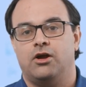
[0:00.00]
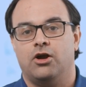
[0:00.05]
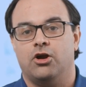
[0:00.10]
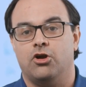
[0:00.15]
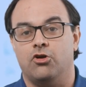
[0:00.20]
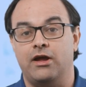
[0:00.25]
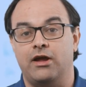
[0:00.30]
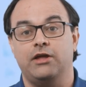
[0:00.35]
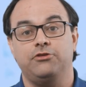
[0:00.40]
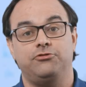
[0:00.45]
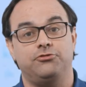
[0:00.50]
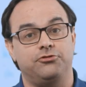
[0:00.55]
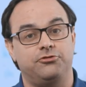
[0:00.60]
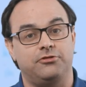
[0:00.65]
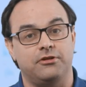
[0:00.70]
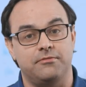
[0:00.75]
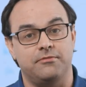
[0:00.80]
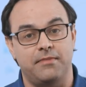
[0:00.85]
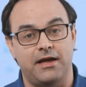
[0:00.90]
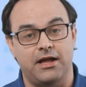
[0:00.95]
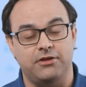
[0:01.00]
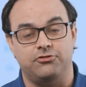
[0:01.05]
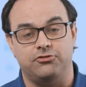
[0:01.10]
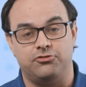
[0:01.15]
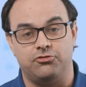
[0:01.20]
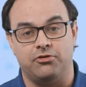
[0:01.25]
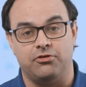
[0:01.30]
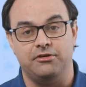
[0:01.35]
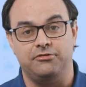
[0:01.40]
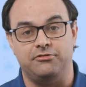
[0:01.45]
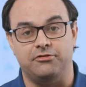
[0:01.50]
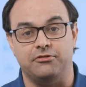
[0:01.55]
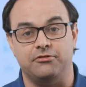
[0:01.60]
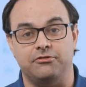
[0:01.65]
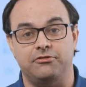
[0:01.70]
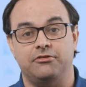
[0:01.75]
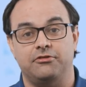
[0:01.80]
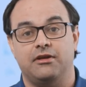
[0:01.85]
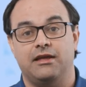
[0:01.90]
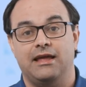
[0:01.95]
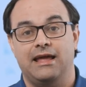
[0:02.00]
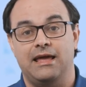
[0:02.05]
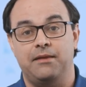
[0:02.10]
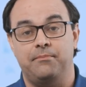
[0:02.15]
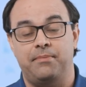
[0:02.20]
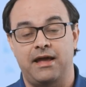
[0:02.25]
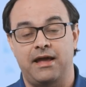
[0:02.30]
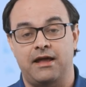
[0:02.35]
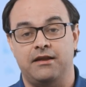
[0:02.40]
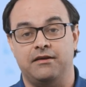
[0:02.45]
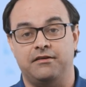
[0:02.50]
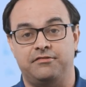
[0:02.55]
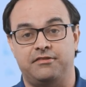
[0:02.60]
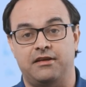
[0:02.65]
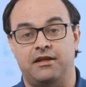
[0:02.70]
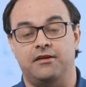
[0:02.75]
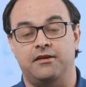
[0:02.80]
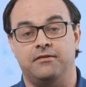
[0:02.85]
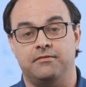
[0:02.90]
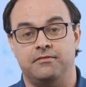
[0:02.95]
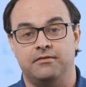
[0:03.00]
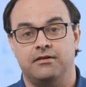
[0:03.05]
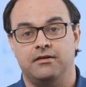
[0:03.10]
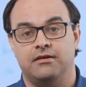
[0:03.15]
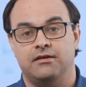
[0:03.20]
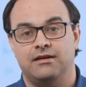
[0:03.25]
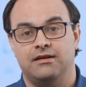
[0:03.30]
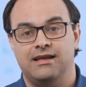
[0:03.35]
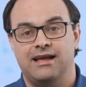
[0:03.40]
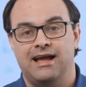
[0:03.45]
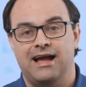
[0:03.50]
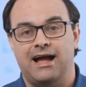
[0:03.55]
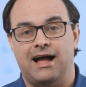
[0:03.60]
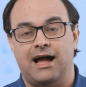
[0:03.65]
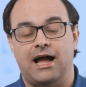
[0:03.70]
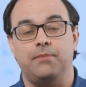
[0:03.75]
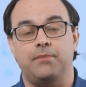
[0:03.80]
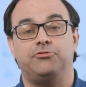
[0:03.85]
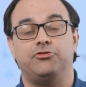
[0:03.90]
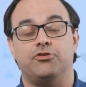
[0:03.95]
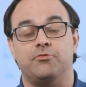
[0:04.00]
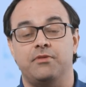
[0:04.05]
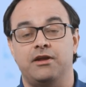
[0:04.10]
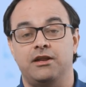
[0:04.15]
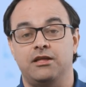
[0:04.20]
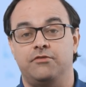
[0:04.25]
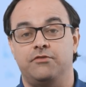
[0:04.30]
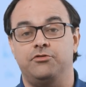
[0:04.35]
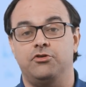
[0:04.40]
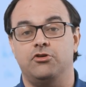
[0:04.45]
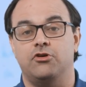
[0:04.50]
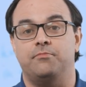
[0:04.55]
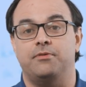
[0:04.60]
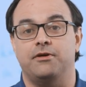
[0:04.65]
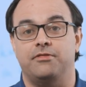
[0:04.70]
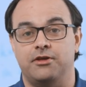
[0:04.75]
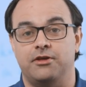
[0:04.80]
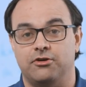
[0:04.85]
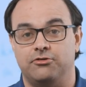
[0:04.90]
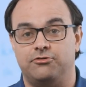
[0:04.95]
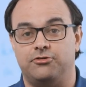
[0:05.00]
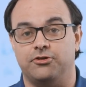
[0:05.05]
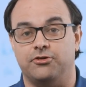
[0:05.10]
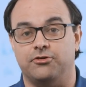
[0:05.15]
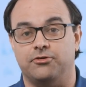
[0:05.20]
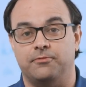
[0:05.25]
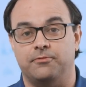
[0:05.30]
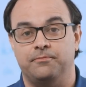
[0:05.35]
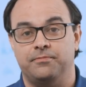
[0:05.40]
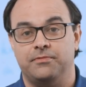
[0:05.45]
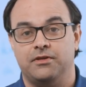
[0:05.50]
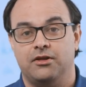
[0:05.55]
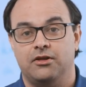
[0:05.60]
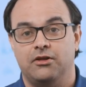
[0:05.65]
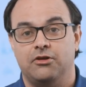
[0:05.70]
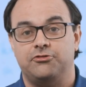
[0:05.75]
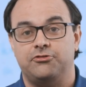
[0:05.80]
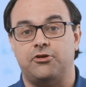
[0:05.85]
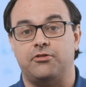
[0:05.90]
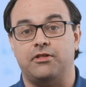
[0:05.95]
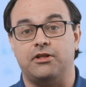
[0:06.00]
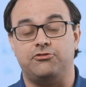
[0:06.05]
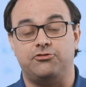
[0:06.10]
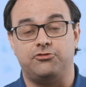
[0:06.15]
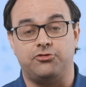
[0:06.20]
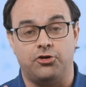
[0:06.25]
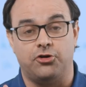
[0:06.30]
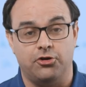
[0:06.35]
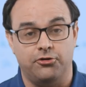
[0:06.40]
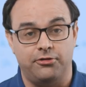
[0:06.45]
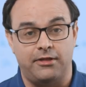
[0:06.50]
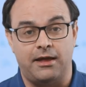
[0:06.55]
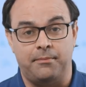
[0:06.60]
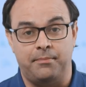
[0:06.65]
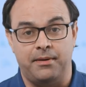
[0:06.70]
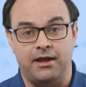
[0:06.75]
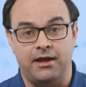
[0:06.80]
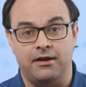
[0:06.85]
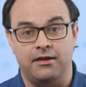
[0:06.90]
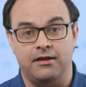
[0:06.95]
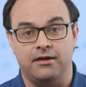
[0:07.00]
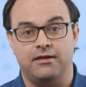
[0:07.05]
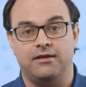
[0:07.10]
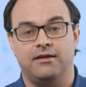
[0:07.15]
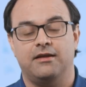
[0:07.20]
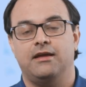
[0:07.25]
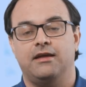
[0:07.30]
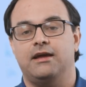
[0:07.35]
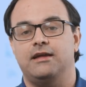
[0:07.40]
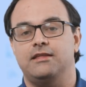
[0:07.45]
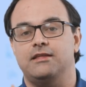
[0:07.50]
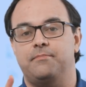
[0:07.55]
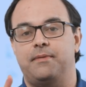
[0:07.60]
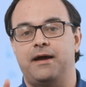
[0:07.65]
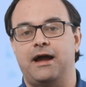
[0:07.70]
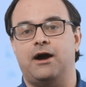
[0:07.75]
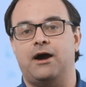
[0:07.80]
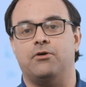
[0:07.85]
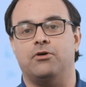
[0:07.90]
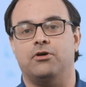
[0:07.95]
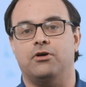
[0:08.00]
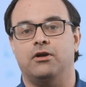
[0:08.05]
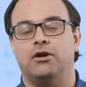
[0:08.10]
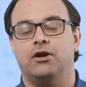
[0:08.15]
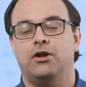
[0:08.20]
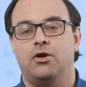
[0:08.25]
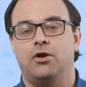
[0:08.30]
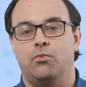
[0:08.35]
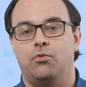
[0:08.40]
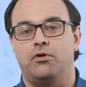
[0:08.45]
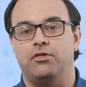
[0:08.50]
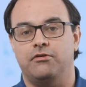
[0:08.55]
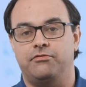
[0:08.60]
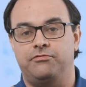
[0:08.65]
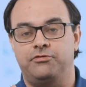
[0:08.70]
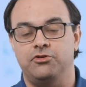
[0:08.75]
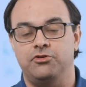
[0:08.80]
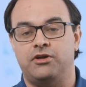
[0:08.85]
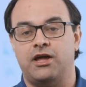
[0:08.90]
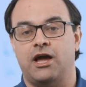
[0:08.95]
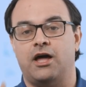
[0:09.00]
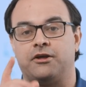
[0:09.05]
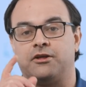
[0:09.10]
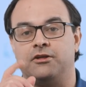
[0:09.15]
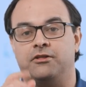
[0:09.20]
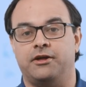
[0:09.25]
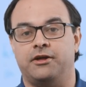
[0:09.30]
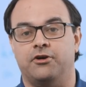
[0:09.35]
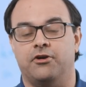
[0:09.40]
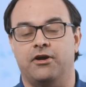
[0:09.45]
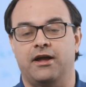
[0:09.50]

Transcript: Her answers didn't match her choices, and panic set in. I'm sure many of you have been there too. So let's turn that panic into power with a few calculator